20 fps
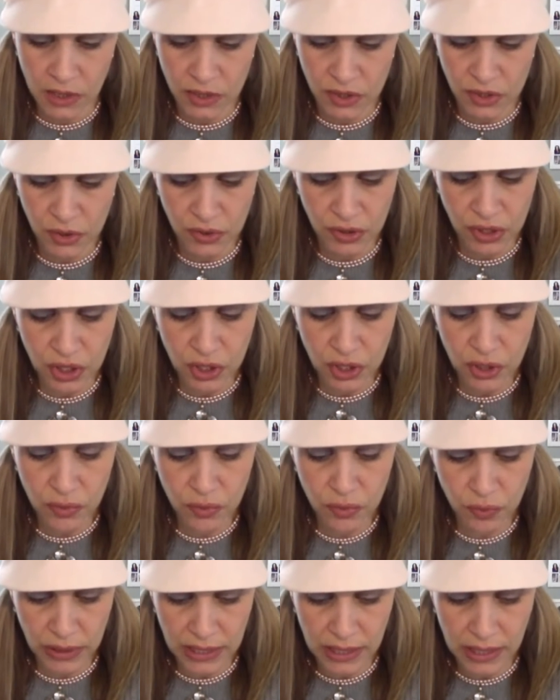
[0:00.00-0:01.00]
you're
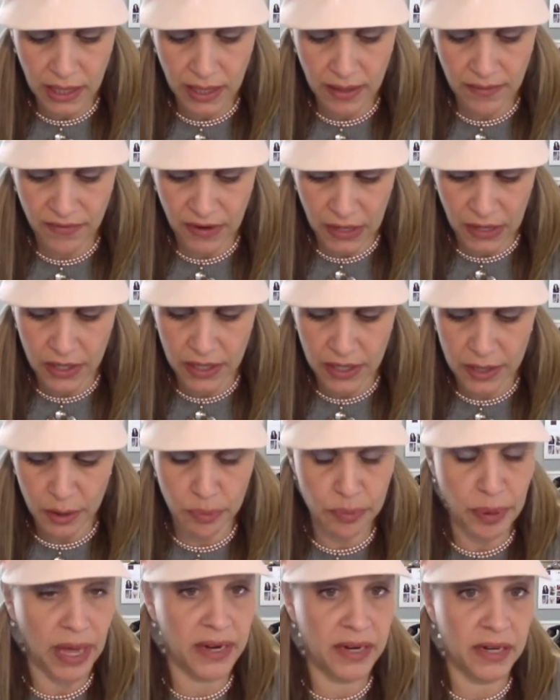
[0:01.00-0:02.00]
in a very
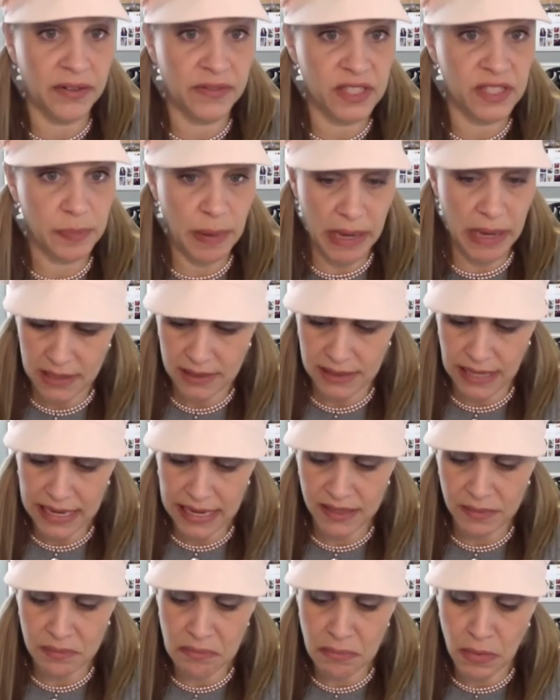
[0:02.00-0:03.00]
competitive space,
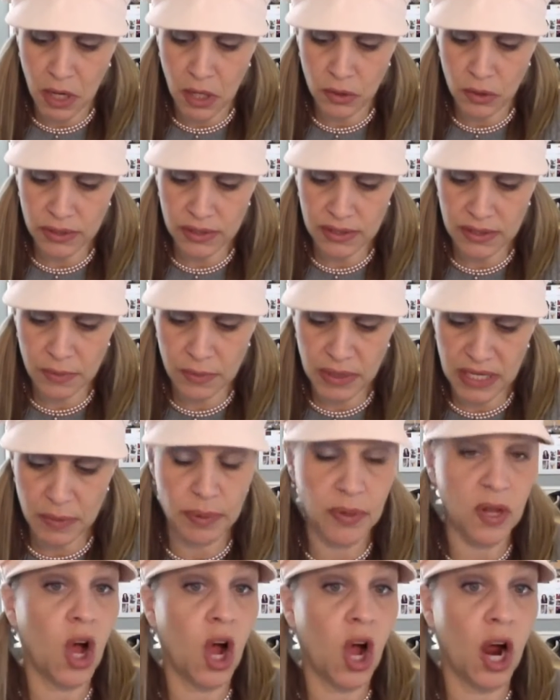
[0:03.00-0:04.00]
as most
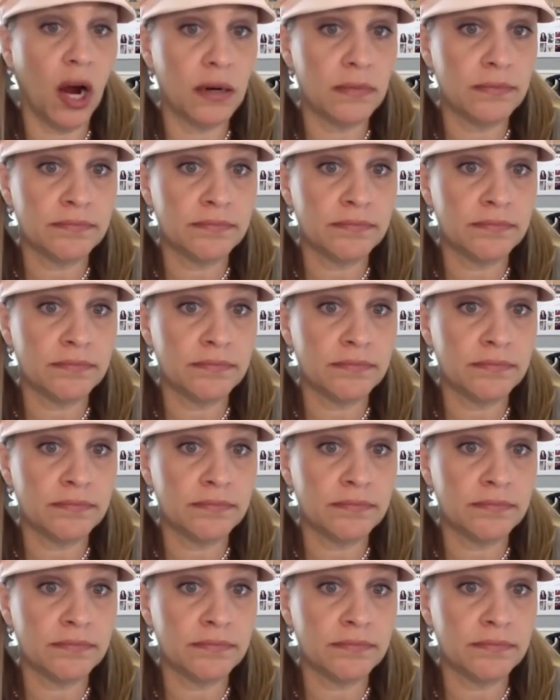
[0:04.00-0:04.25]
people are.